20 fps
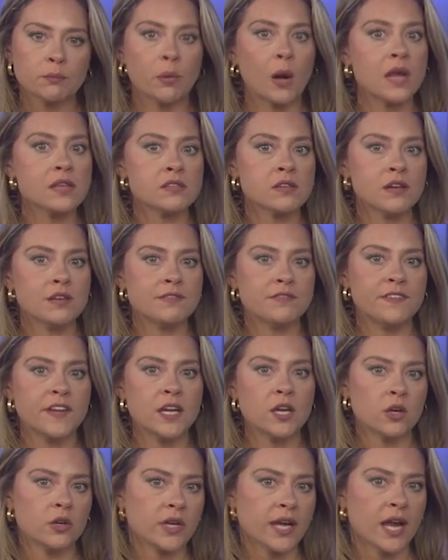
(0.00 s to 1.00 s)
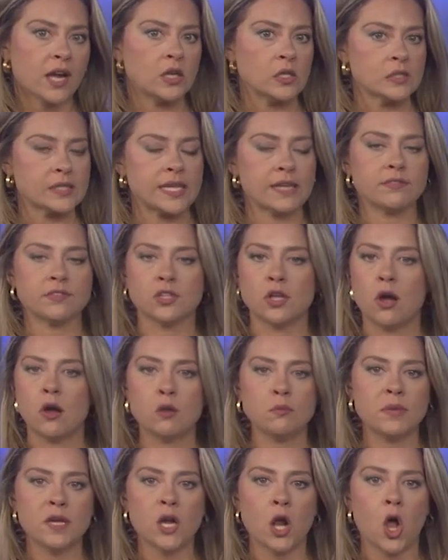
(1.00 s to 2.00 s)
Press-on fingernails have
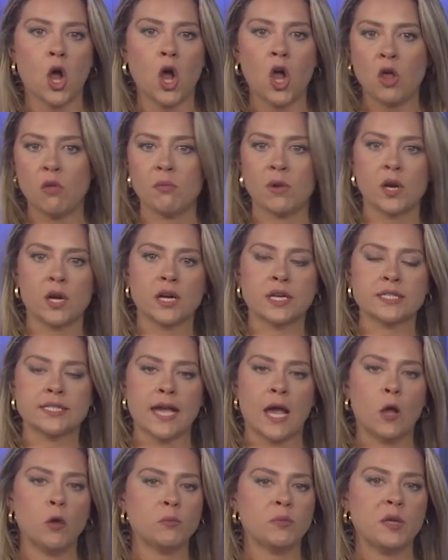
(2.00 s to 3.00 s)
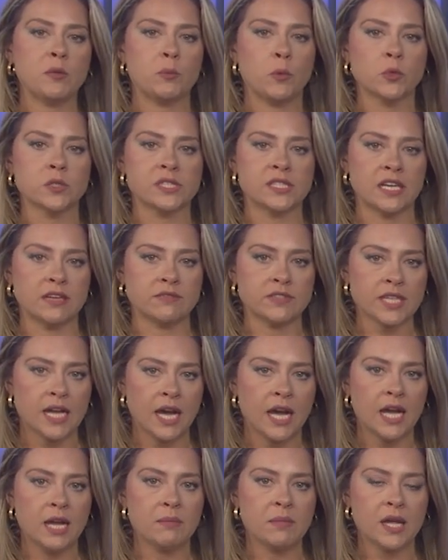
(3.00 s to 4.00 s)
long been a hallmark to help people save
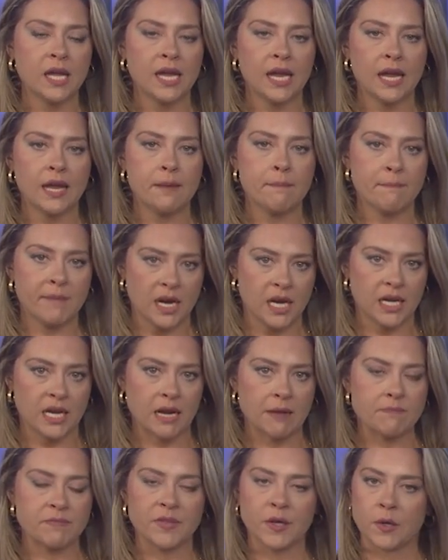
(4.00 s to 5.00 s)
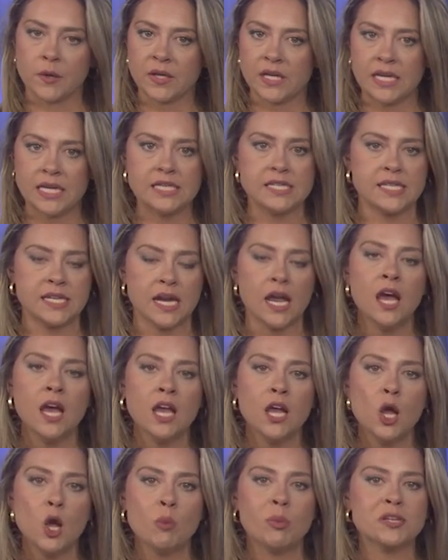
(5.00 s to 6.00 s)
time and money. They're easy,
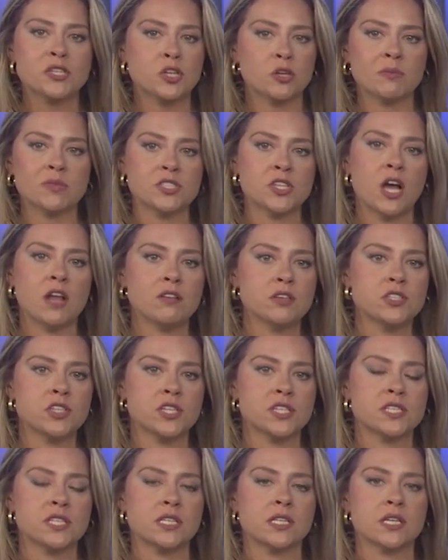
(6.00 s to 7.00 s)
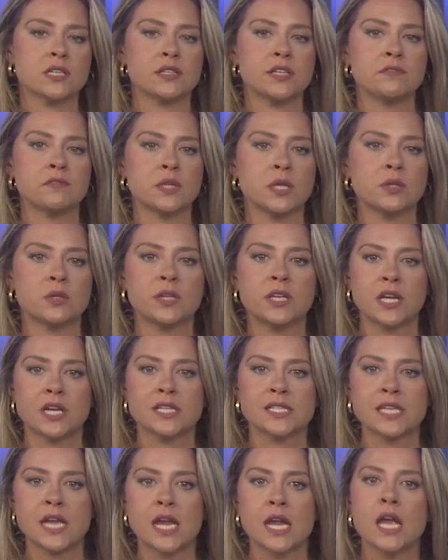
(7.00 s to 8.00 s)
but dermatologists at the Cleveland
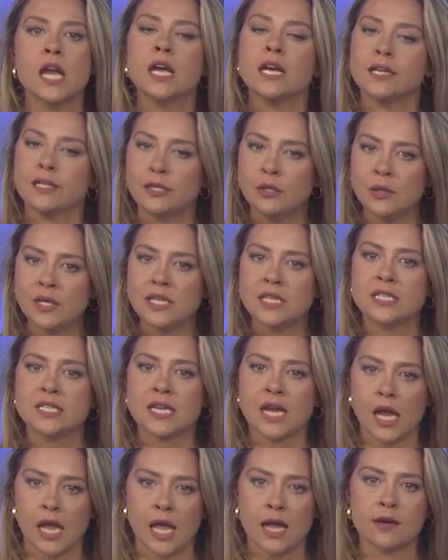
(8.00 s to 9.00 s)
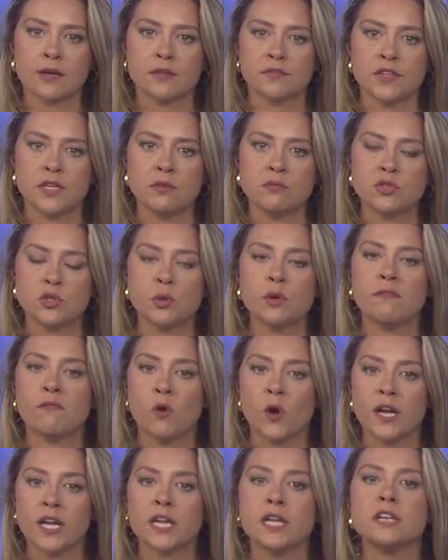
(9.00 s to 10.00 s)
Clinic say you need to take care of them to
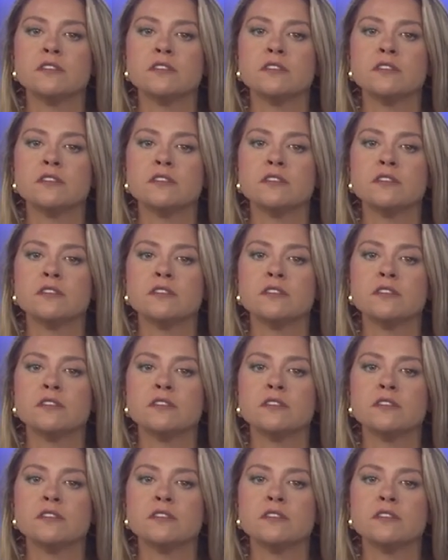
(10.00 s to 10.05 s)
avoid an